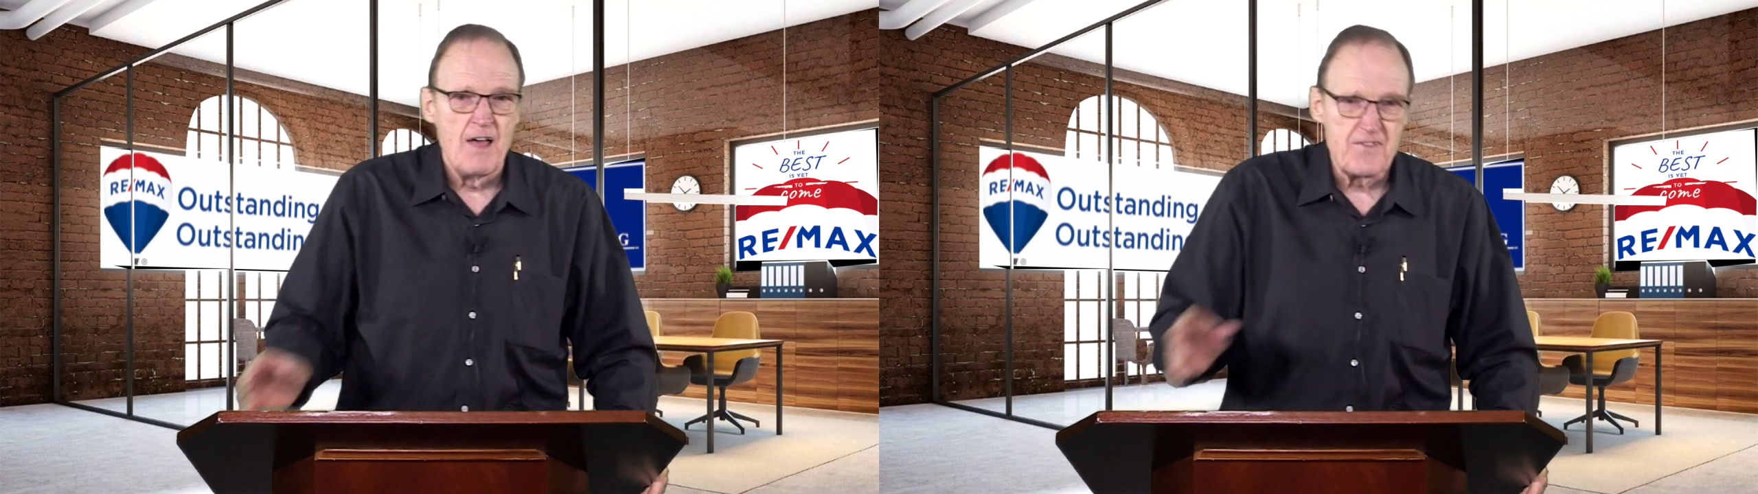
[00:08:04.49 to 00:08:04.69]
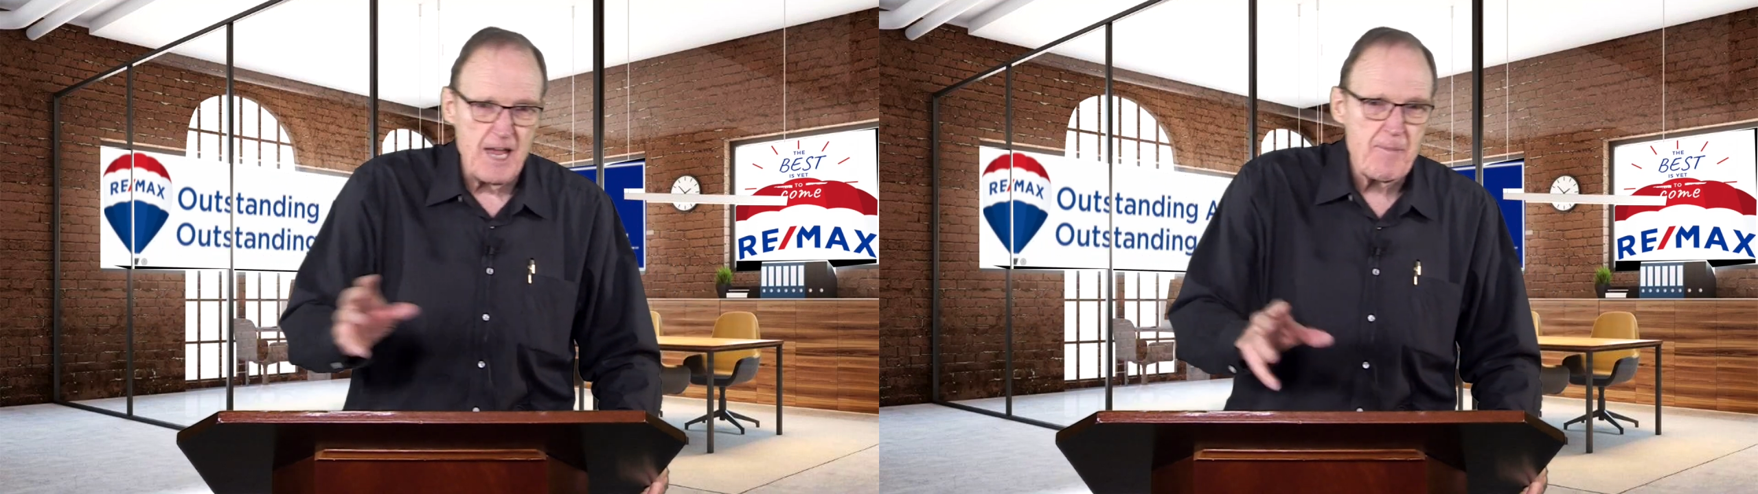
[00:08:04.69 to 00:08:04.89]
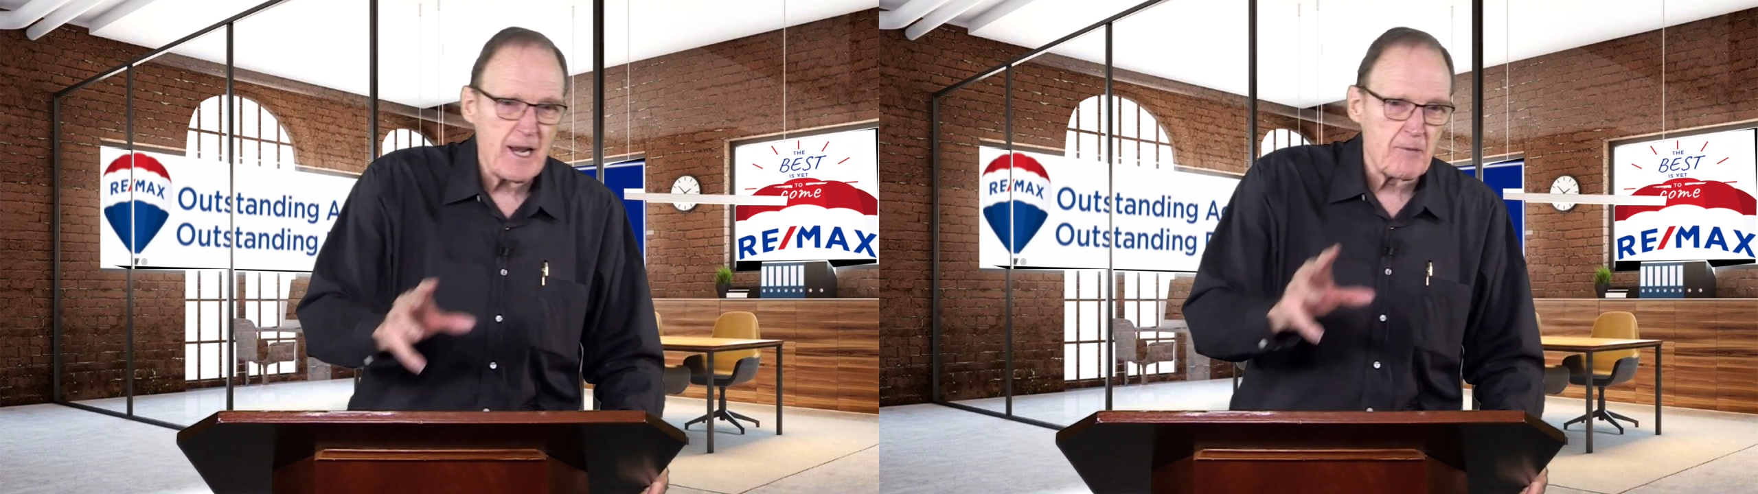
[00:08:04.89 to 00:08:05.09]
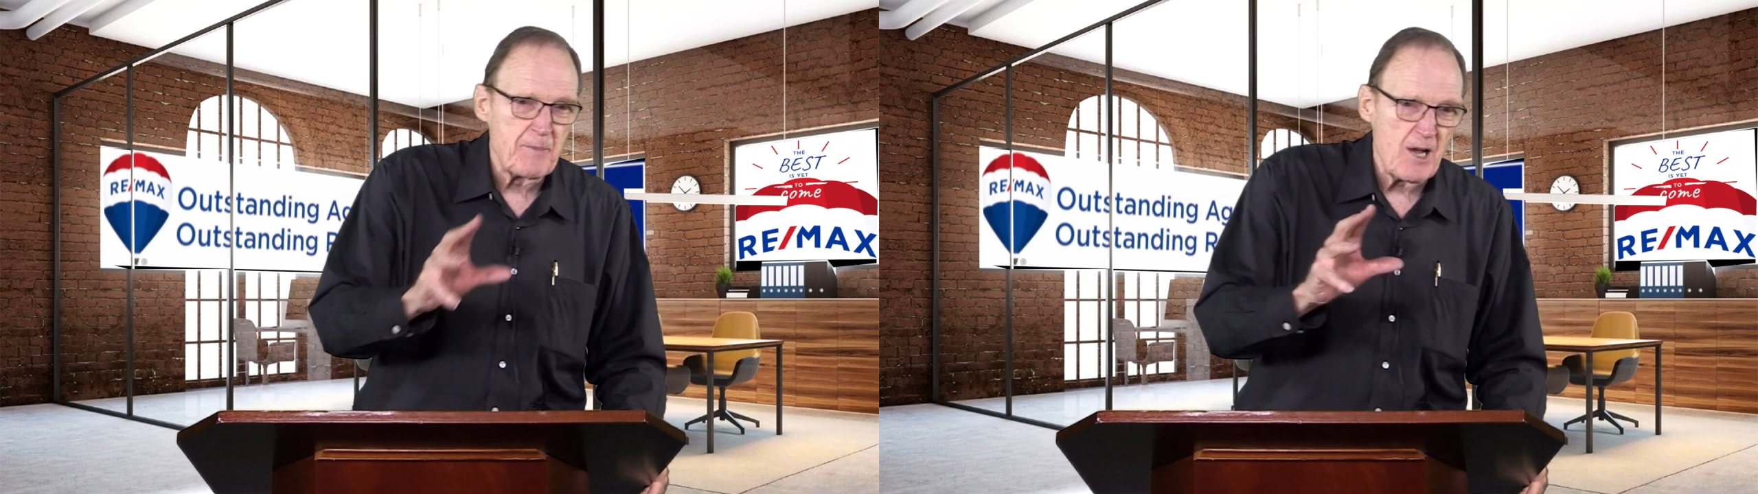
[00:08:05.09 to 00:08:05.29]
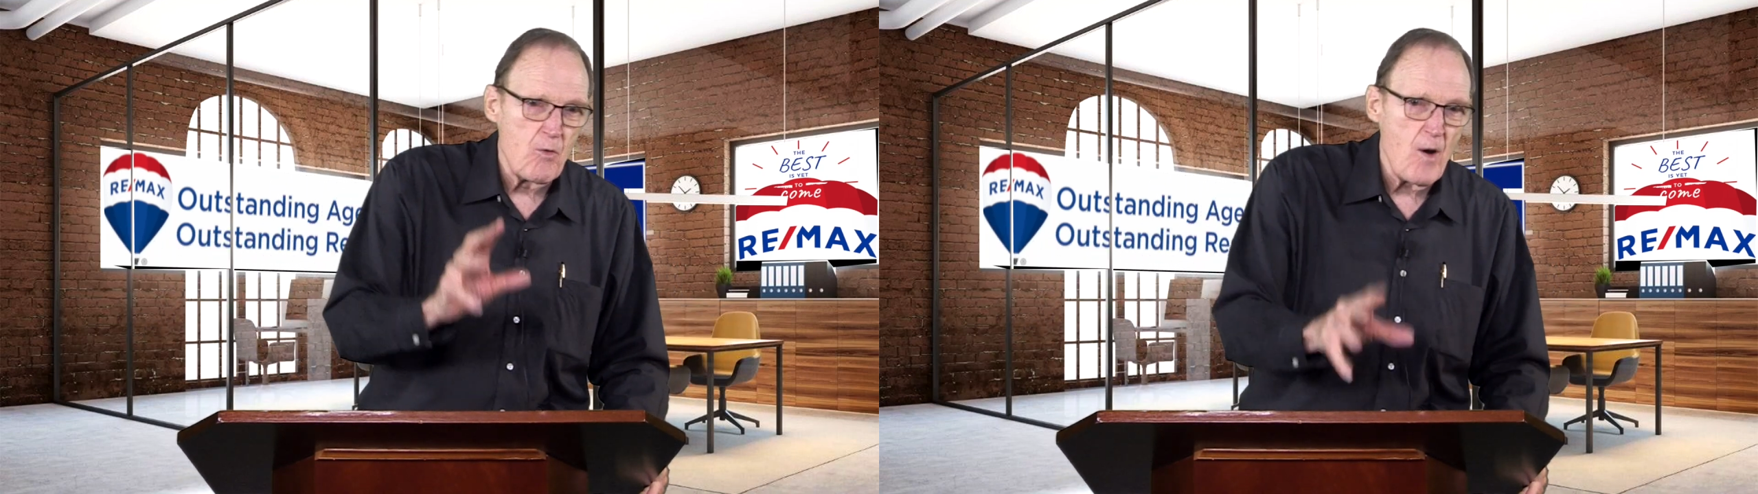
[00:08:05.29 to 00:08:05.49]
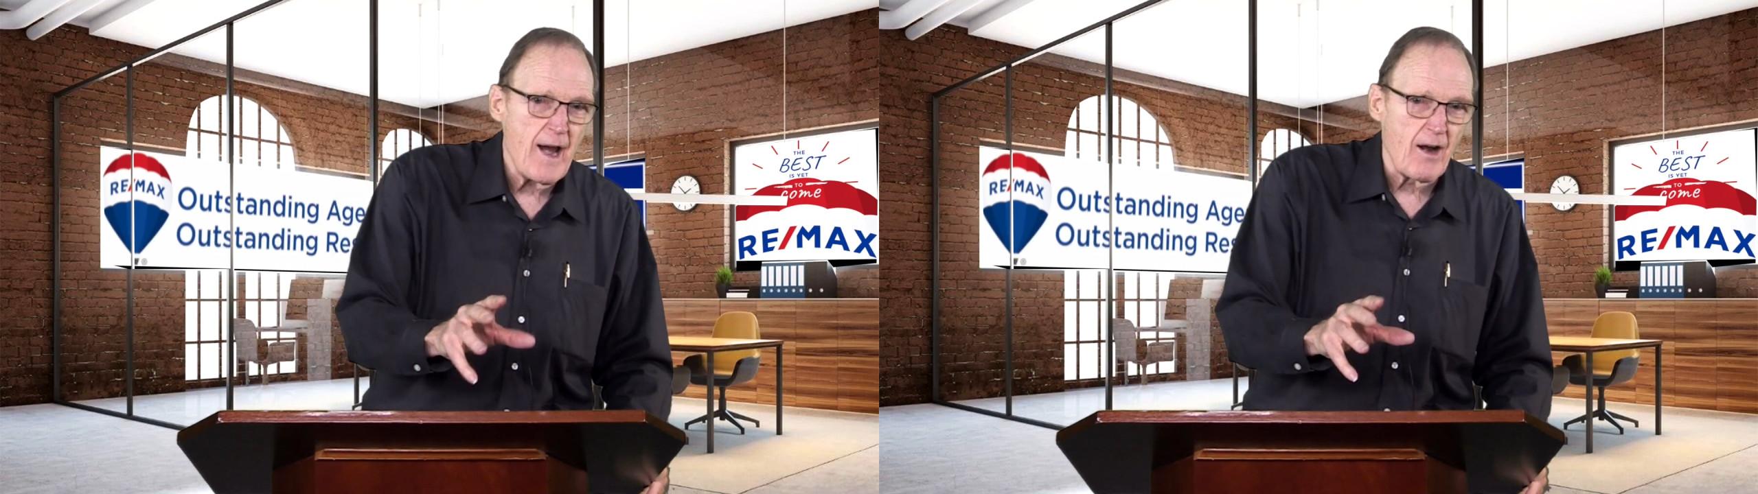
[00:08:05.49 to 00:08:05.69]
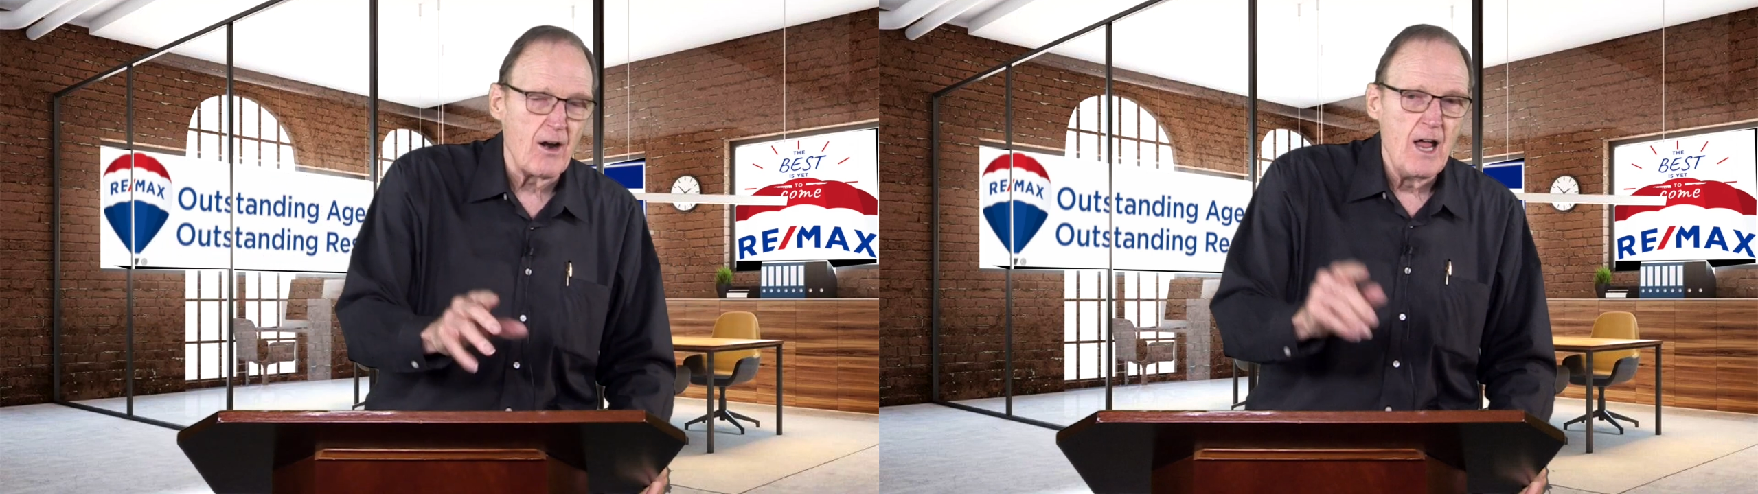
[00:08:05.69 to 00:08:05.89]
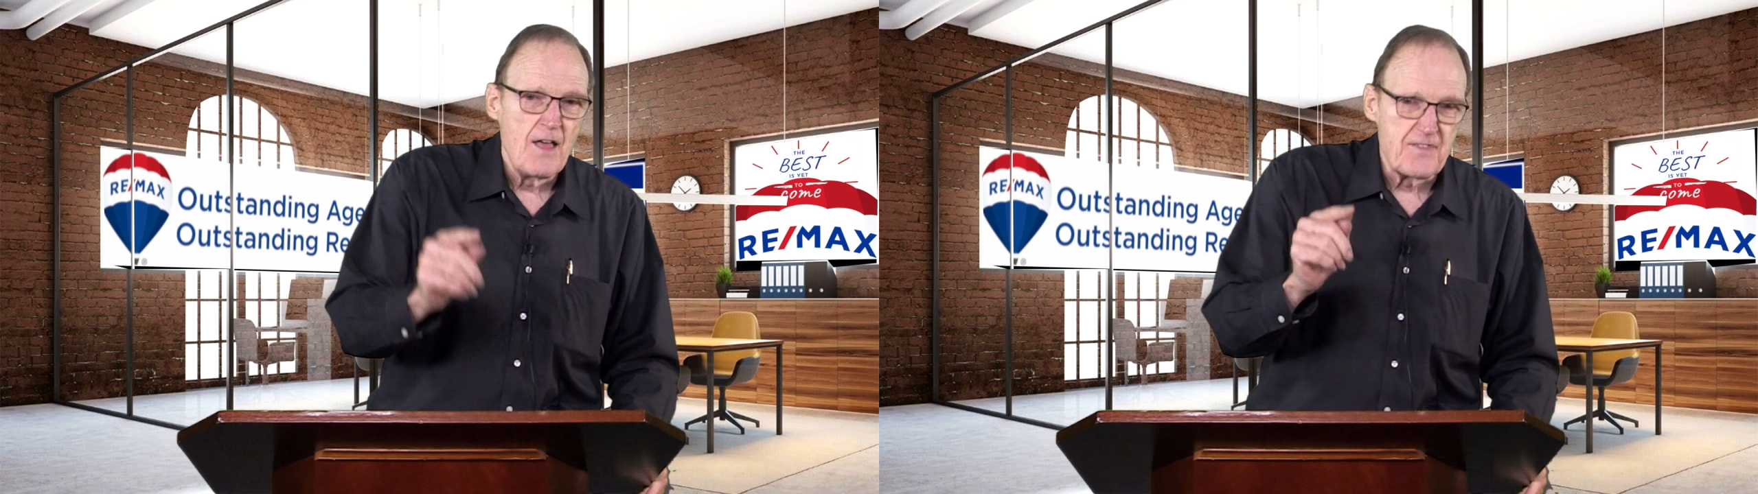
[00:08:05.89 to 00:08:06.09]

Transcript: they better be aware